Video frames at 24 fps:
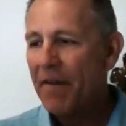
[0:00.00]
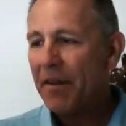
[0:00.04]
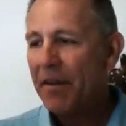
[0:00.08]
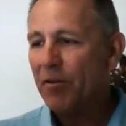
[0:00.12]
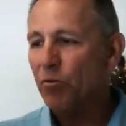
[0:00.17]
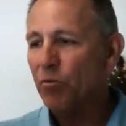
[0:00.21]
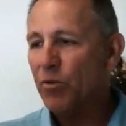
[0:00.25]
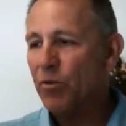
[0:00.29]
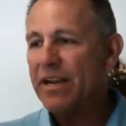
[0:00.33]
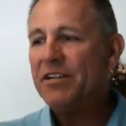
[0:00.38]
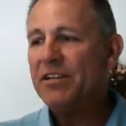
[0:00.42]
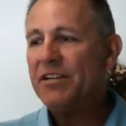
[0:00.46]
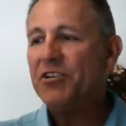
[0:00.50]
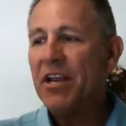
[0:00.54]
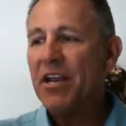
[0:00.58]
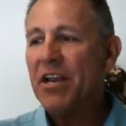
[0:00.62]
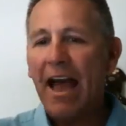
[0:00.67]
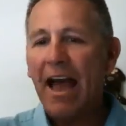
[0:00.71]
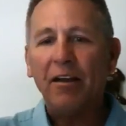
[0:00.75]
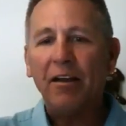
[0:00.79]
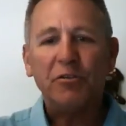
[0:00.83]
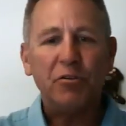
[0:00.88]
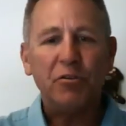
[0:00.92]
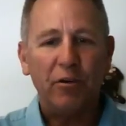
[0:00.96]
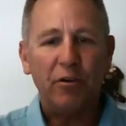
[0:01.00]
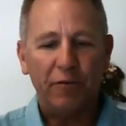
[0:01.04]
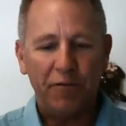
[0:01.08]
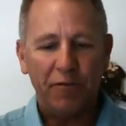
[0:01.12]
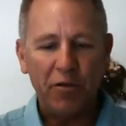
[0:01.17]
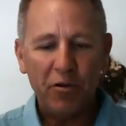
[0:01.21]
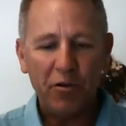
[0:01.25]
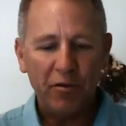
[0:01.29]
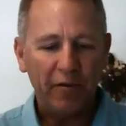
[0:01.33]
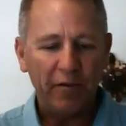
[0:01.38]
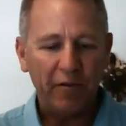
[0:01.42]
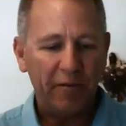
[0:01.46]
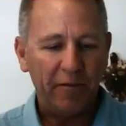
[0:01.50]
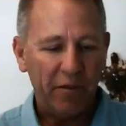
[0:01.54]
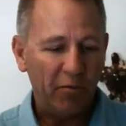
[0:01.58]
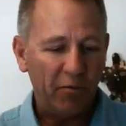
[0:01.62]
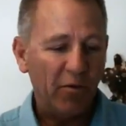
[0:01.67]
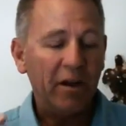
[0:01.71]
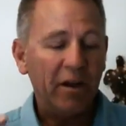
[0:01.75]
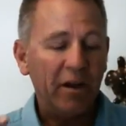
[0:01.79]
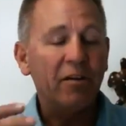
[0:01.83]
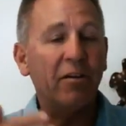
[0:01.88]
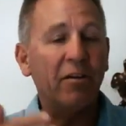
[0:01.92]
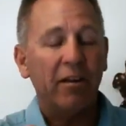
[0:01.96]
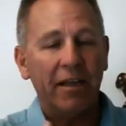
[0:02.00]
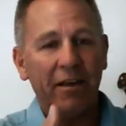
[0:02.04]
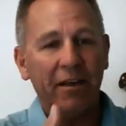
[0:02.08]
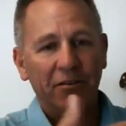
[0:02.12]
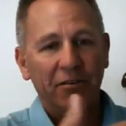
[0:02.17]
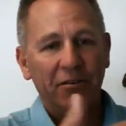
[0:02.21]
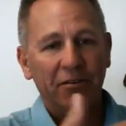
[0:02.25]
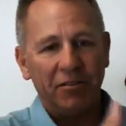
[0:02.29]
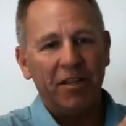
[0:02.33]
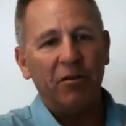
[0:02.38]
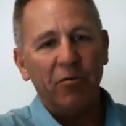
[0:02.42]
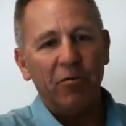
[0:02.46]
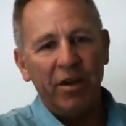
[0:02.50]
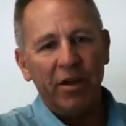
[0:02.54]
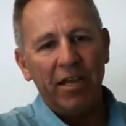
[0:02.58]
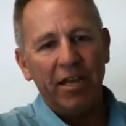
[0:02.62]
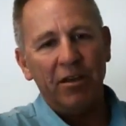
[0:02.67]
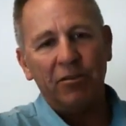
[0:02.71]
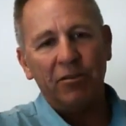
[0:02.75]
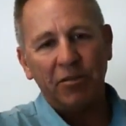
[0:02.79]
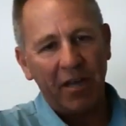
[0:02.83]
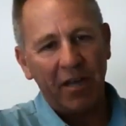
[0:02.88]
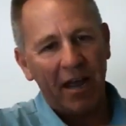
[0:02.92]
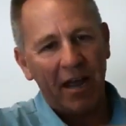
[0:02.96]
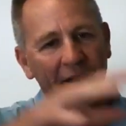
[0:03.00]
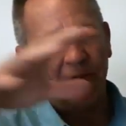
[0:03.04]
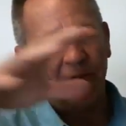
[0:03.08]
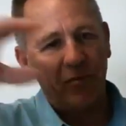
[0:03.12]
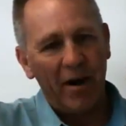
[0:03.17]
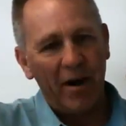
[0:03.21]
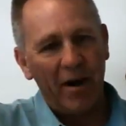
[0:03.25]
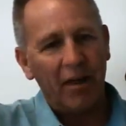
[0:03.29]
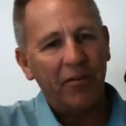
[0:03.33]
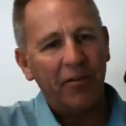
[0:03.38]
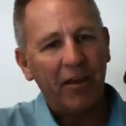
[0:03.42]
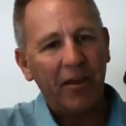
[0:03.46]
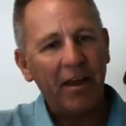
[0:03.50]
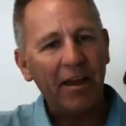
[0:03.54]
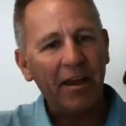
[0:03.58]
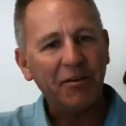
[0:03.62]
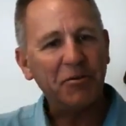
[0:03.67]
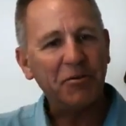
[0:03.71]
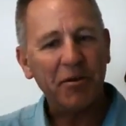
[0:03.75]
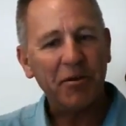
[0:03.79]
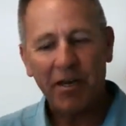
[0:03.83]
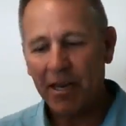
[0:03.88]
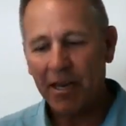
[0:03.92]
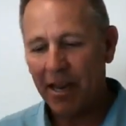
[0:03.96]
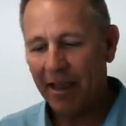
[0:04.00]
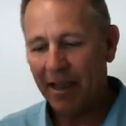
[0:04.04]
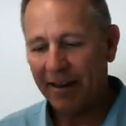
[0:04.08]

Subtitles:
reaching out to a few of the window cleaners that we use kind of around the country.